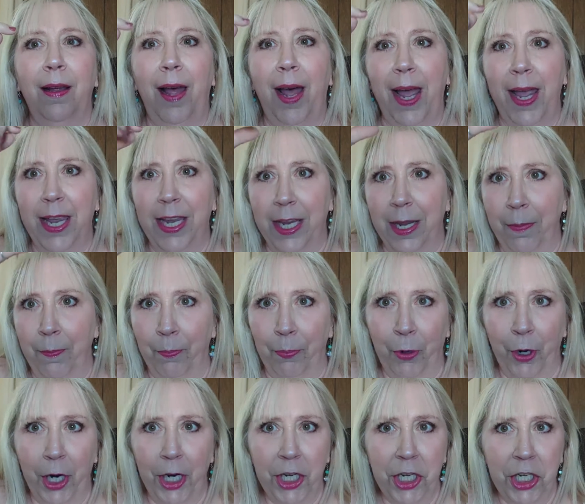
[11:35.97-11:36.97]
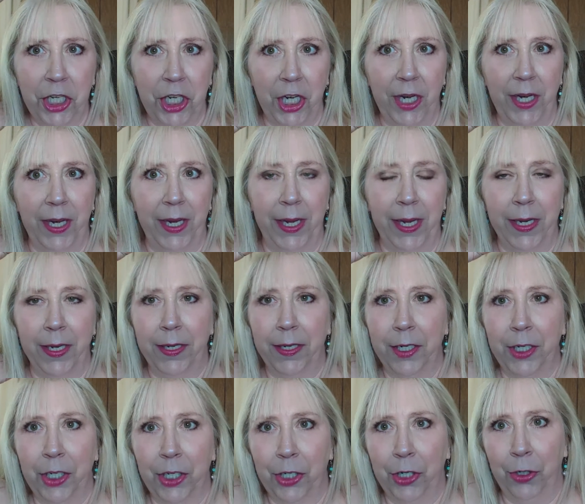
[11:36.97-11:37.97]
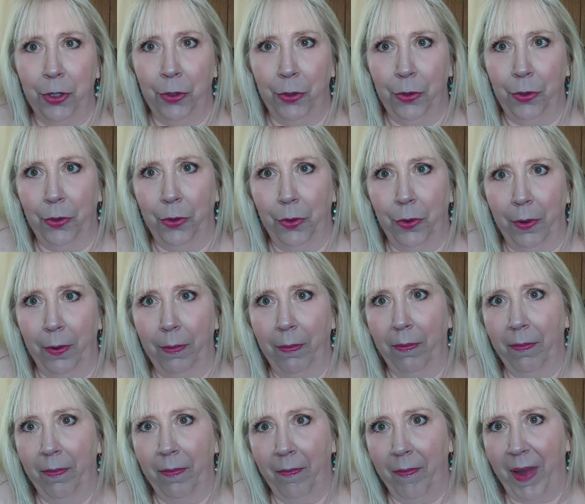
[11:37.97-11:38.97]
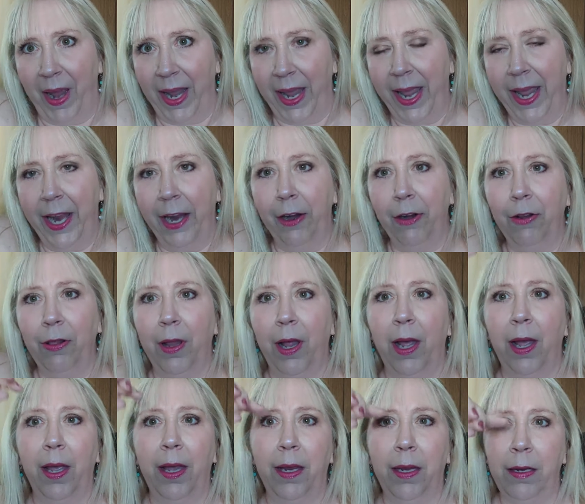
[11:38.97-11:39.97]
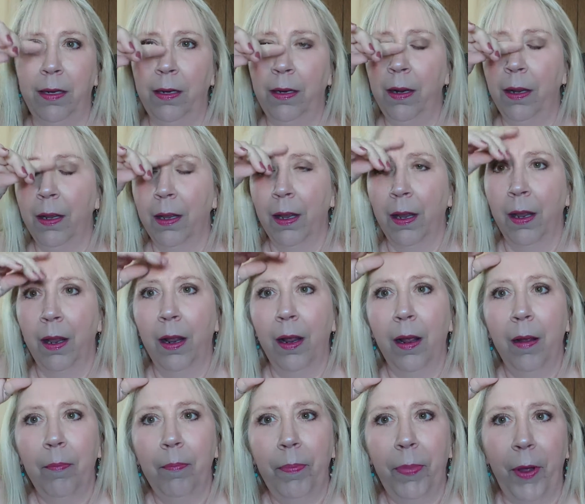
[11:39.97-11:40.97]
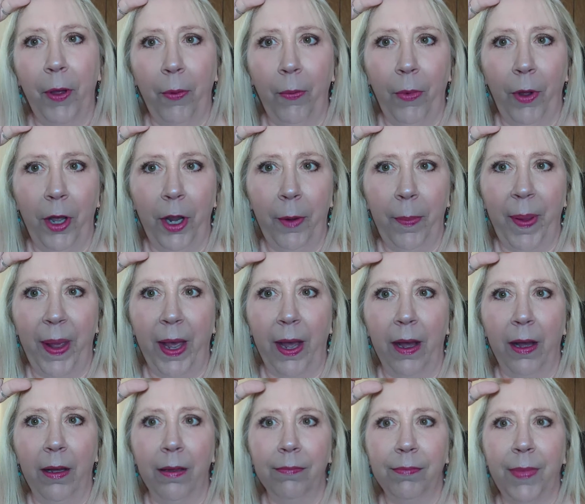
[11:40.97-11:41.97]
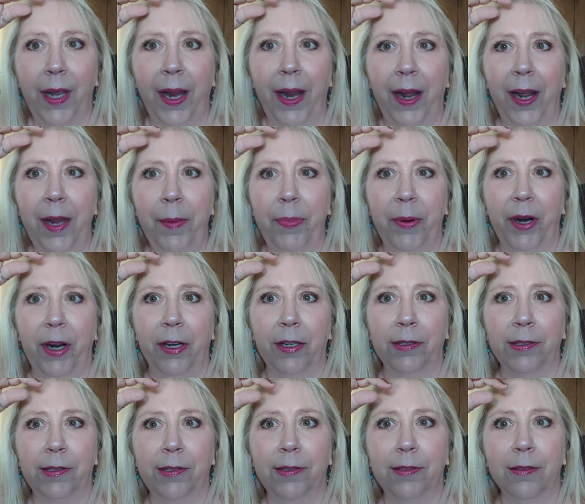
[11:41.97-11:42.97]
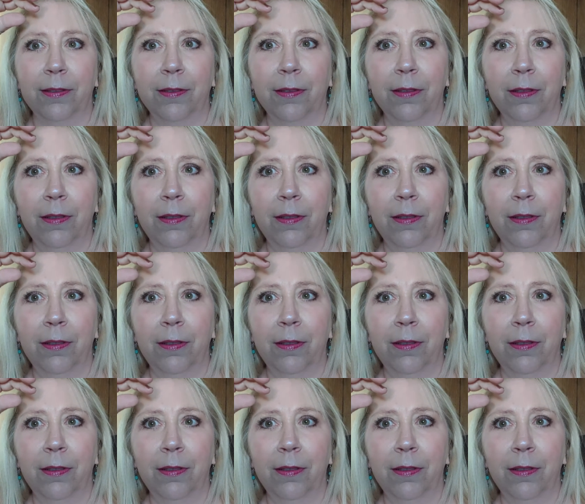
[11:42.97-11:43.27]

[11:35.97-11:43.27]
I can brush it into my hairline, but what about my eyebrows?